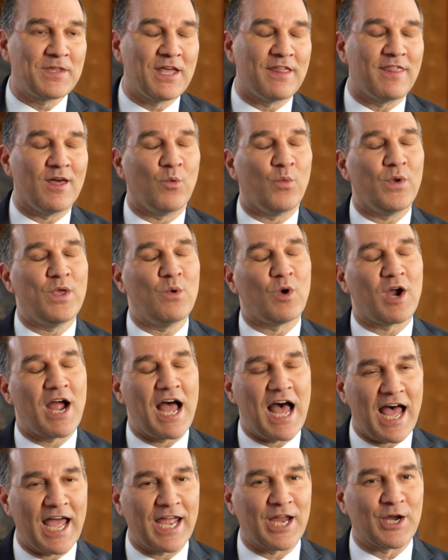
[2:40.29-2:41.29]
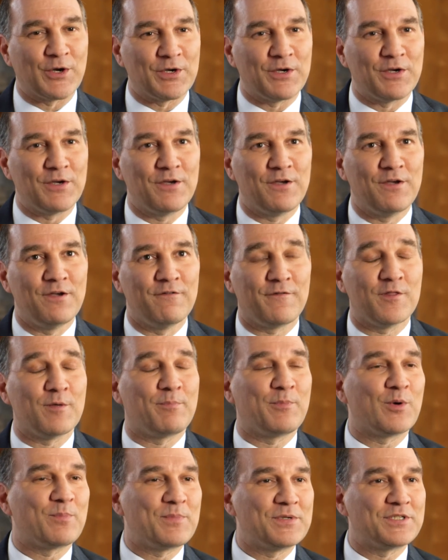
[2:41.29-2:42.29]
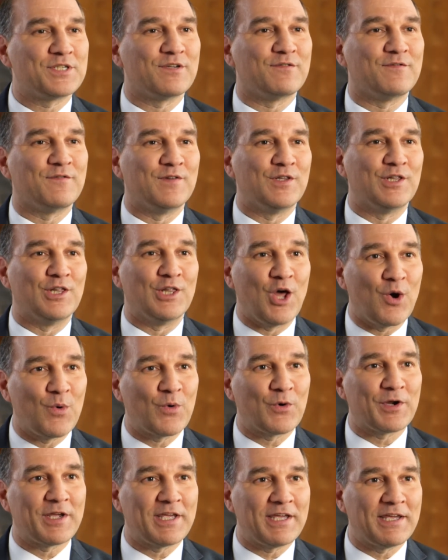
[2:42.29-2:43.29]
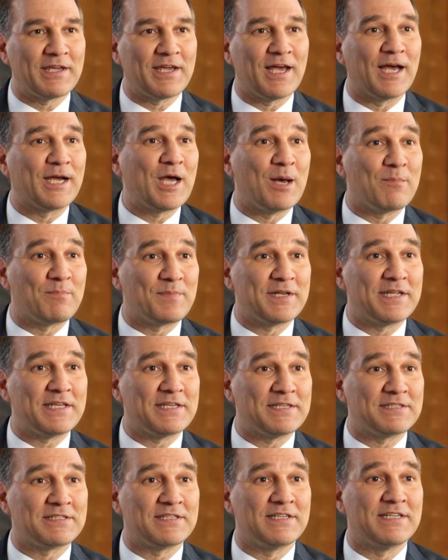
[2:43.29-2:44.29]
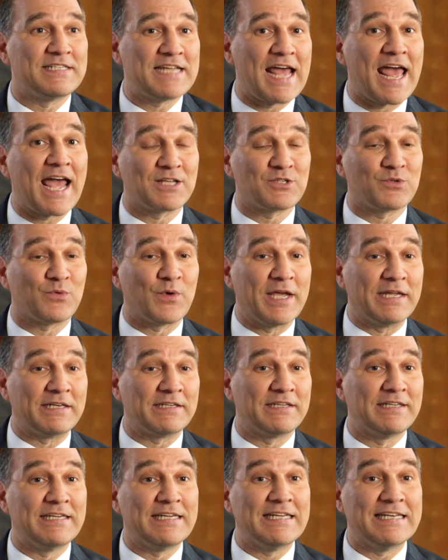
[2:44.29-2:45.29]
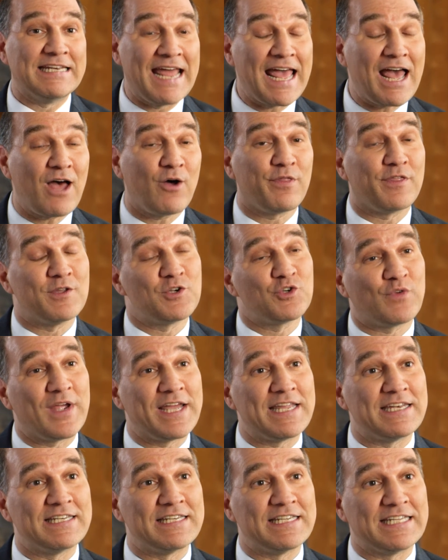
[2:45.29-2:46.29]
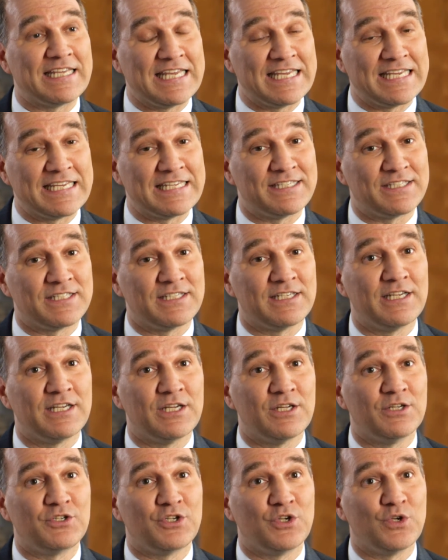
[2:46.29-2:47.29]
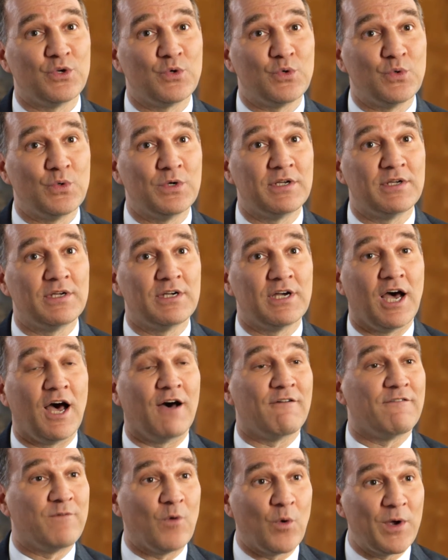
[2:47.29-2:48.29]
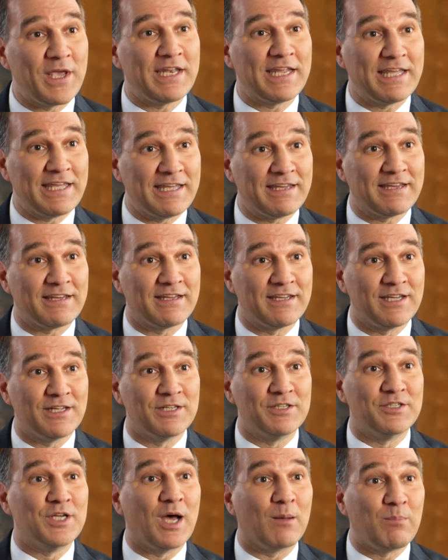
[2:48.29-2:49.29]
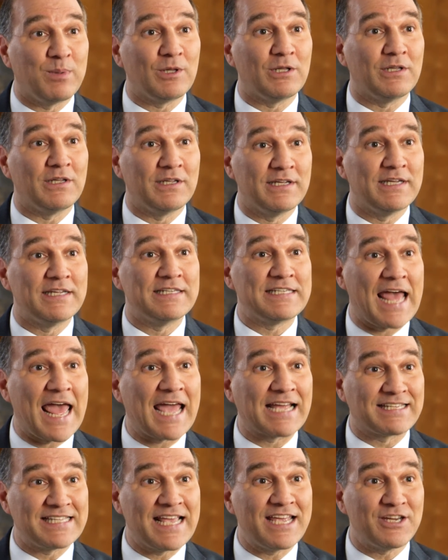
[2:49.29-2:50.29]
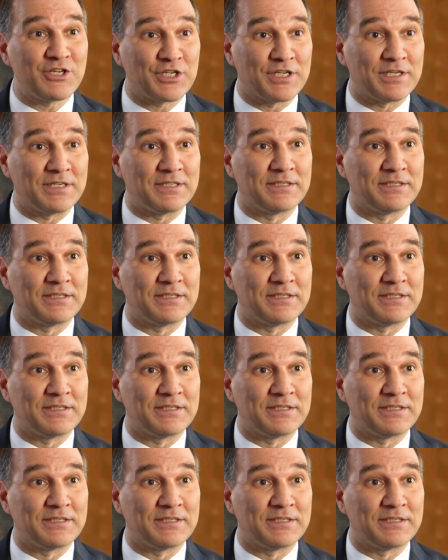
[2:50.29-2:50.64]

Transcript: that we were hired for the purpose of lowering a company's tax rate. Now the trend is to avoiding double taxation.